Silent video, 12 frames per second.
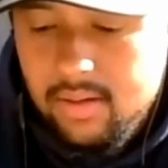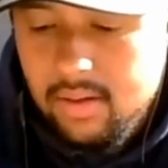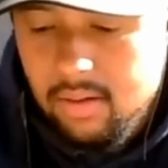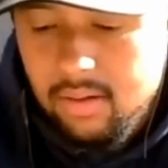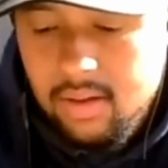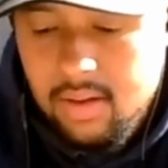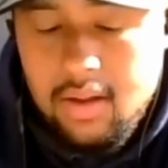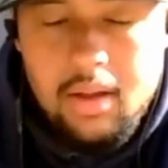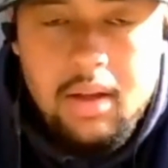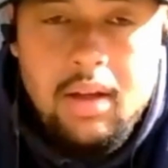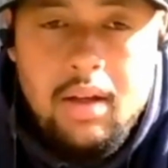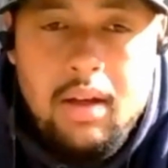So
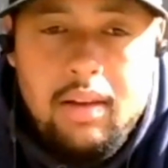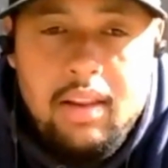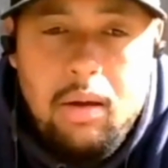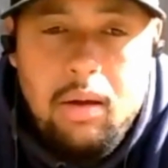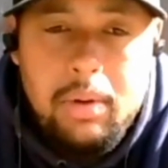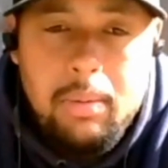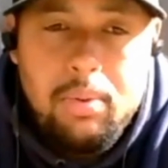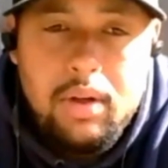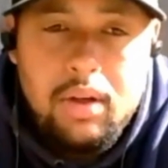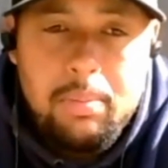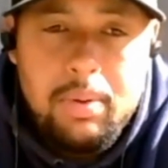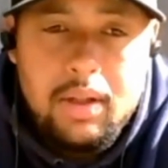I think that'd be a pretty
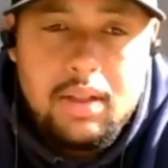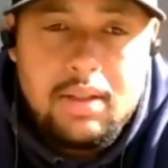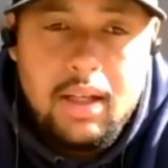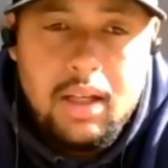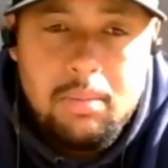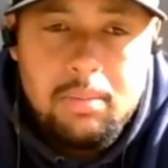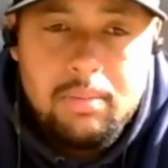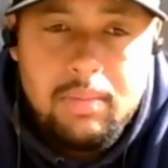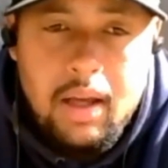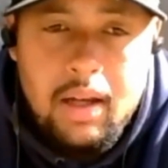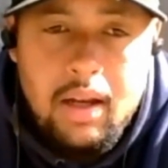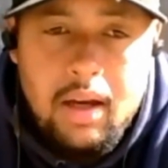good pick to take him
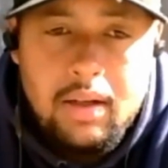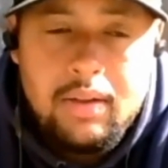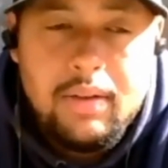at 9.